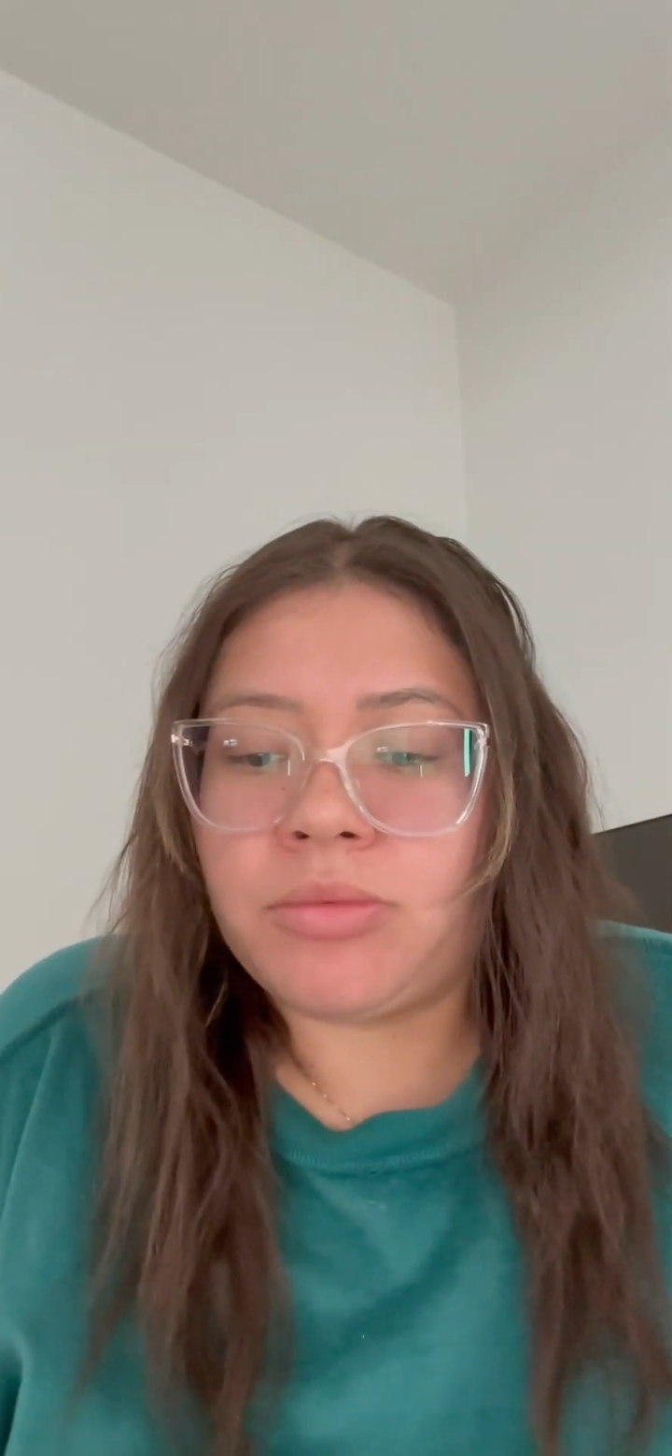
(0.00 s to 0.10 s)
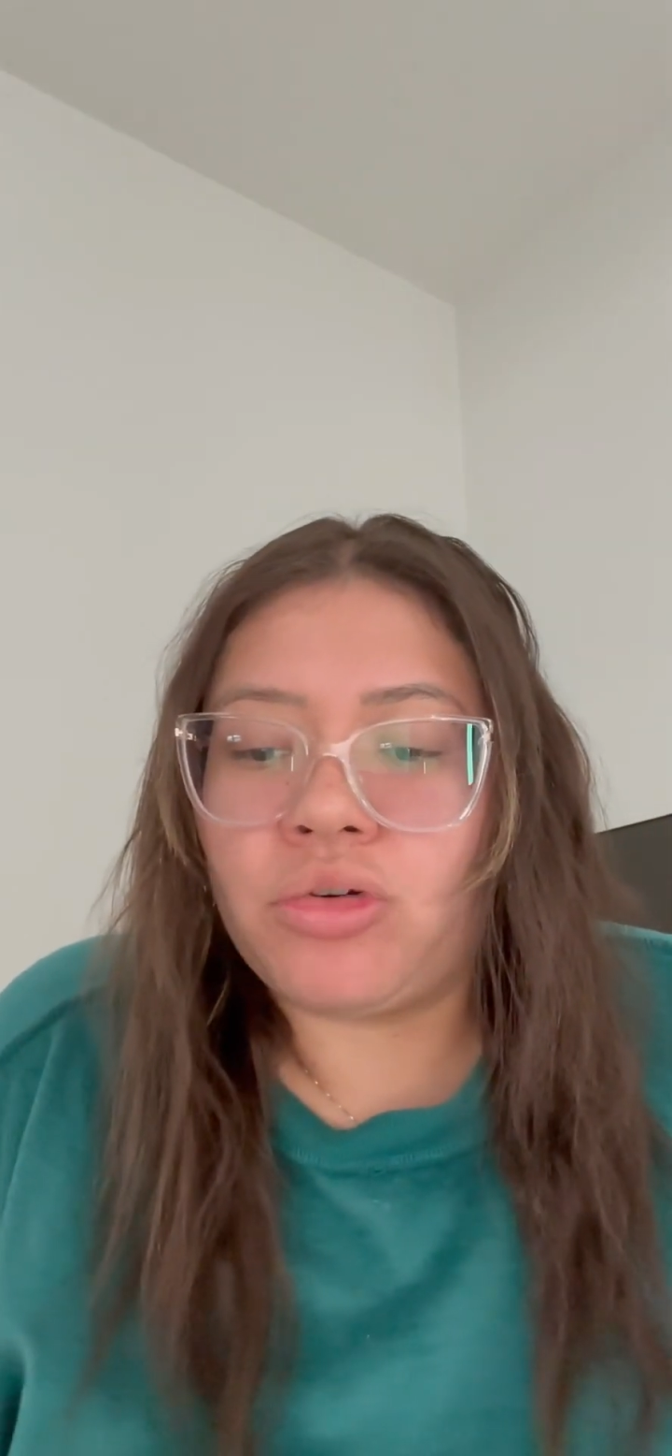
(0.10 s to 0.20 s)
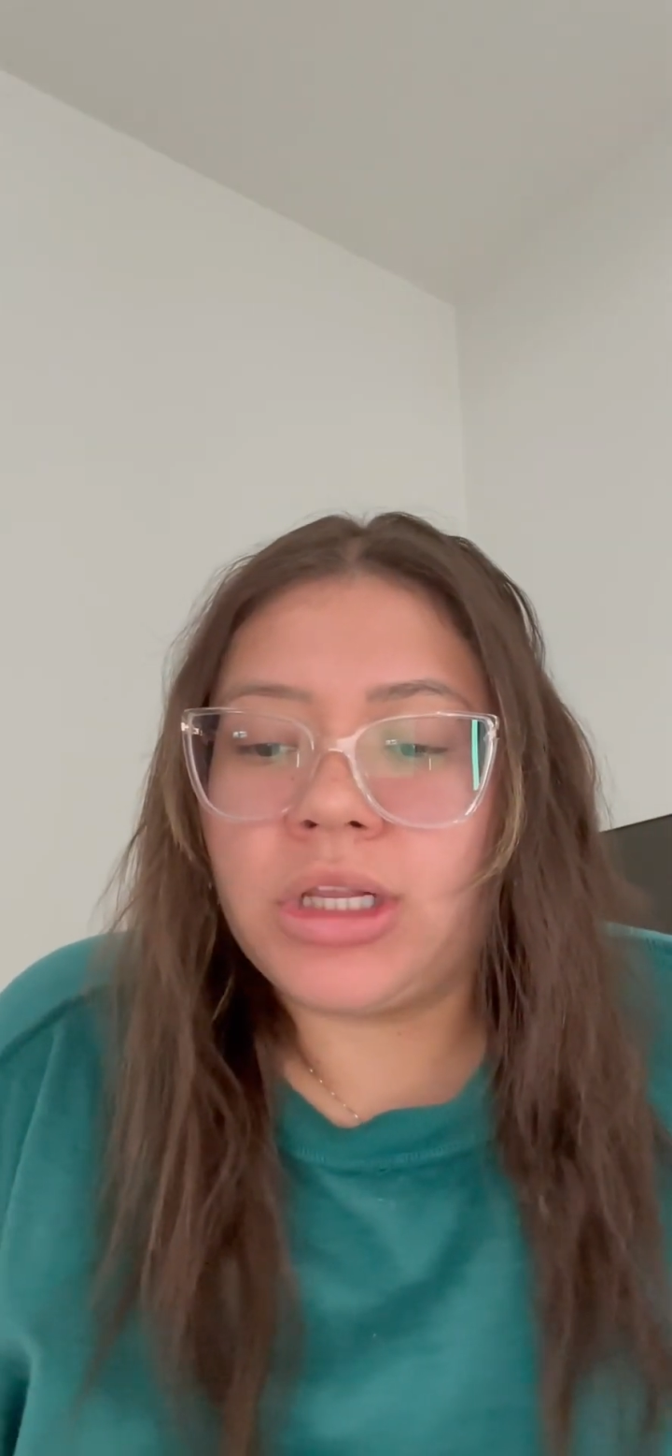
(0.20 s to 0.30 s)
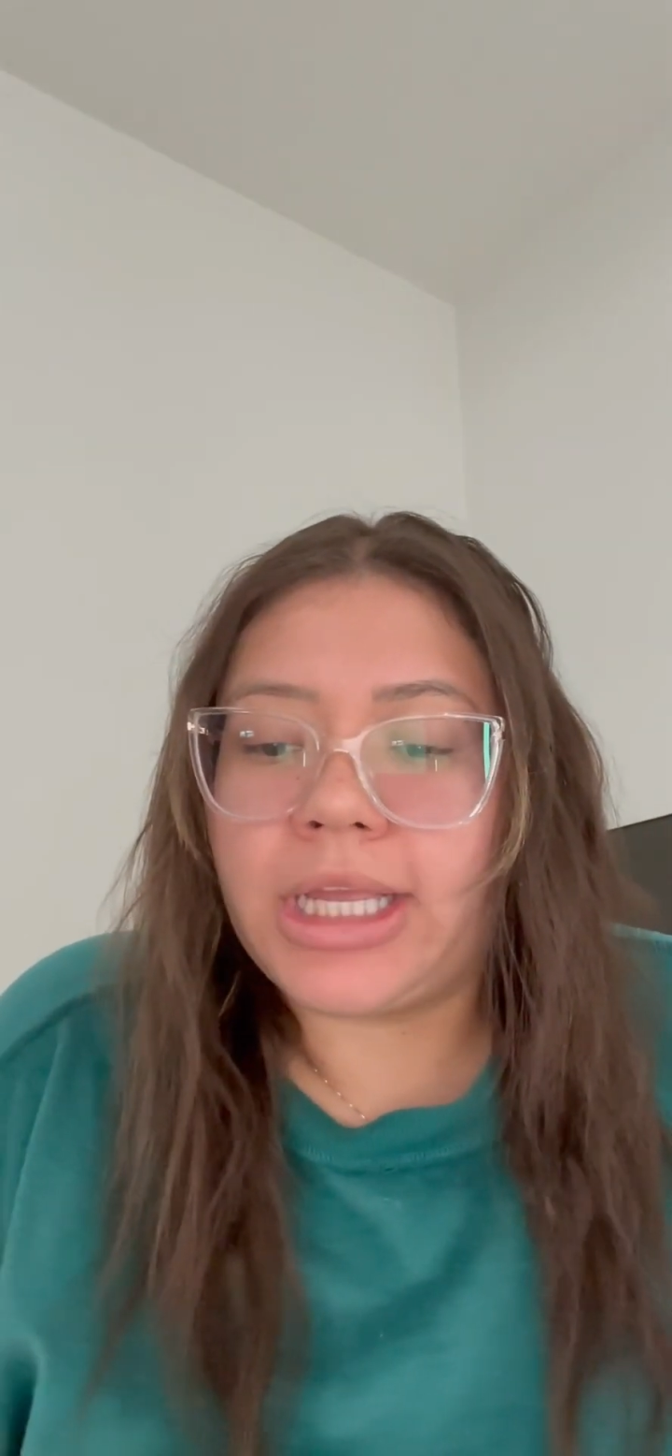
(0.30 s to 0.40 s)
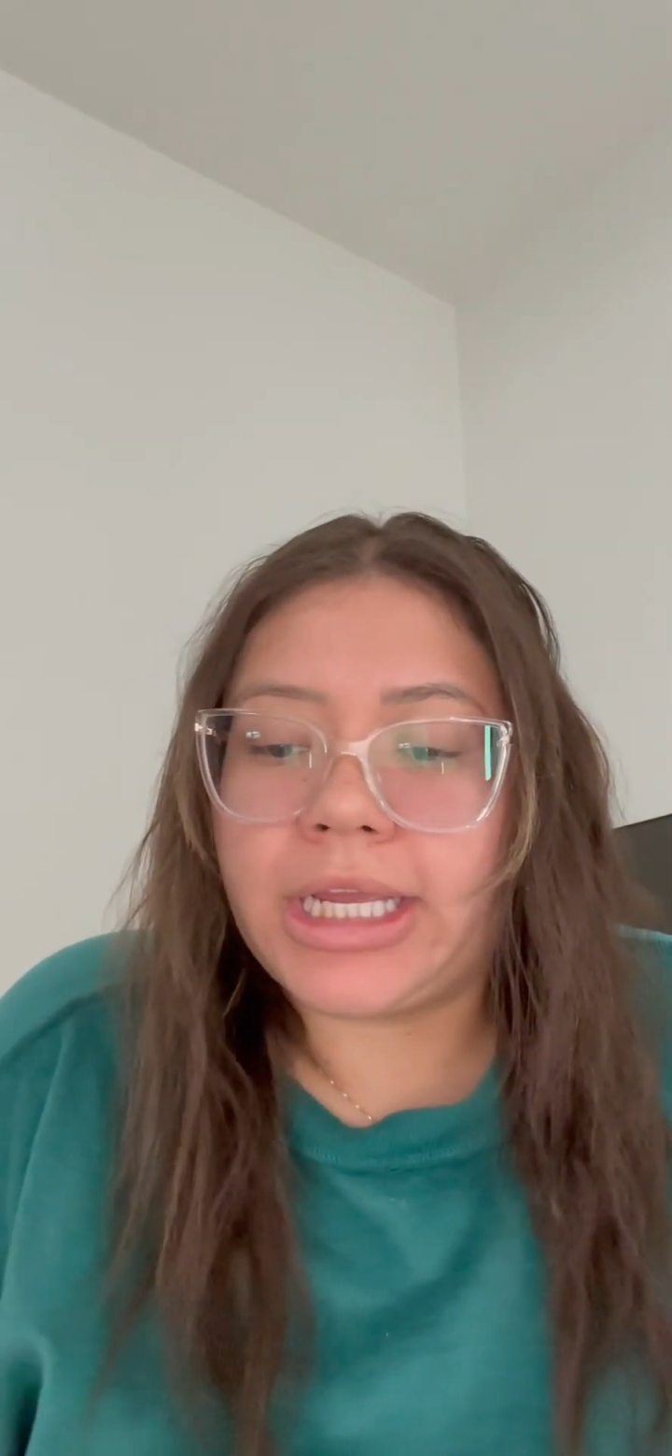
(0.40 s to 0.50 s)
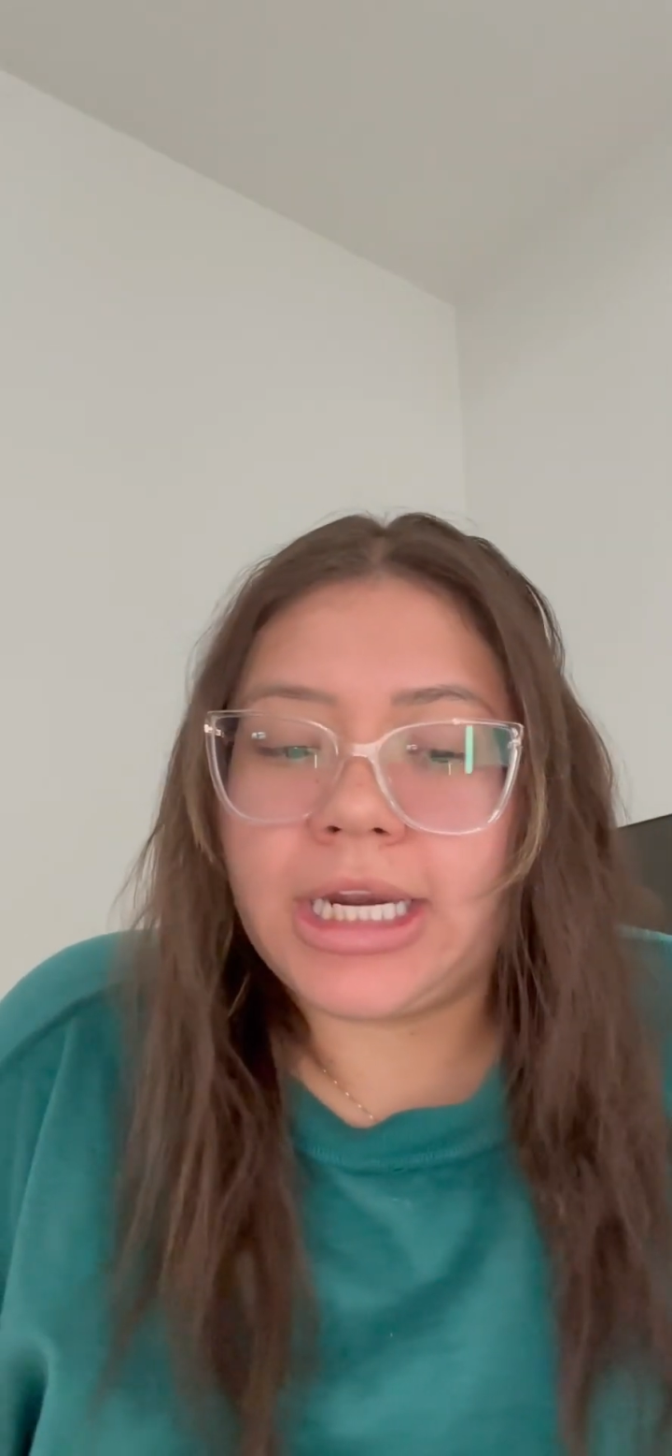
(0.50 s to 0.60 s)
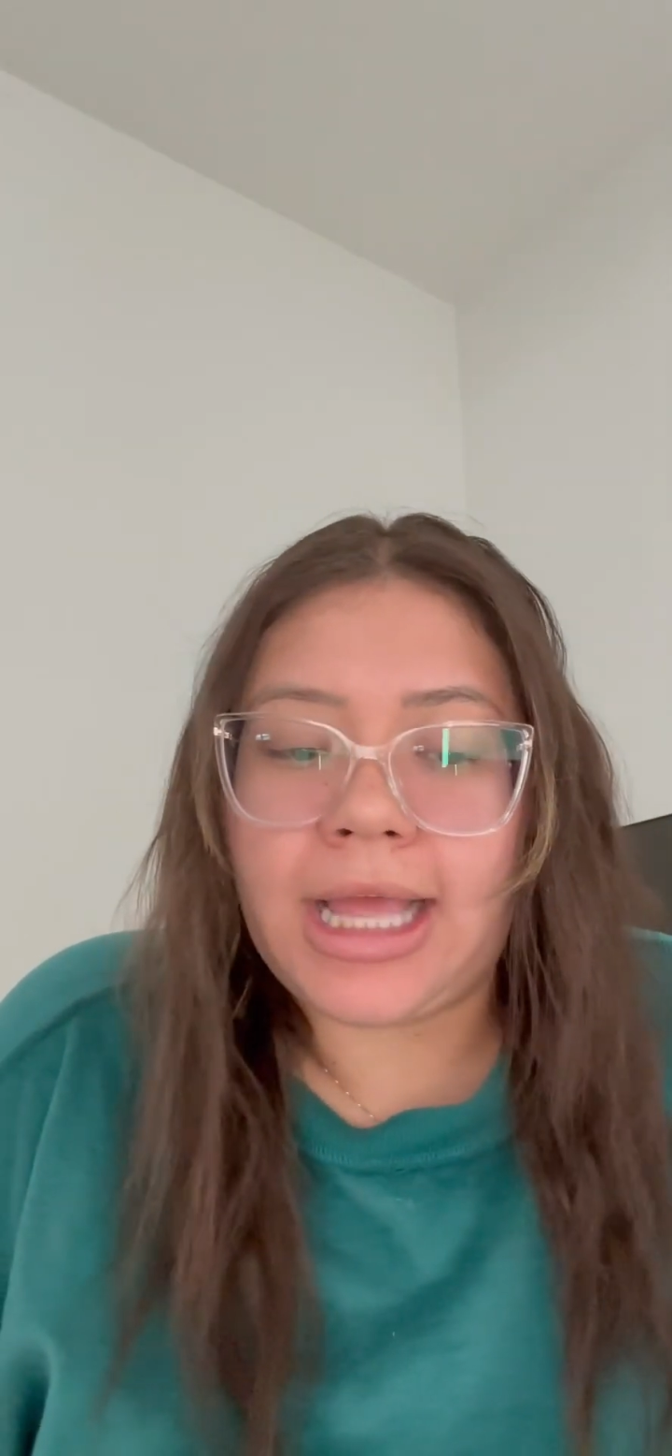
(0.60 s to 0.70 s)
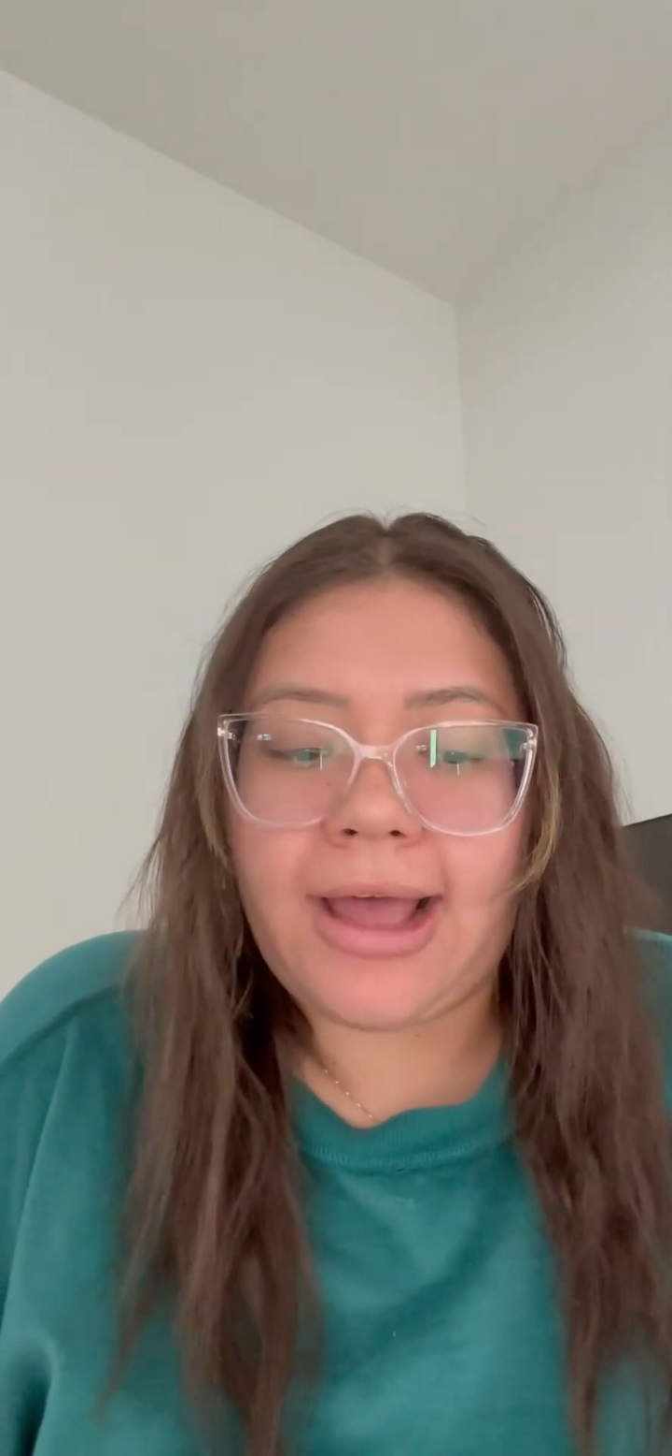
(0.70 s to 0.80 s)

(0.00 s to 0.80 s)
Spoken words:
more likely to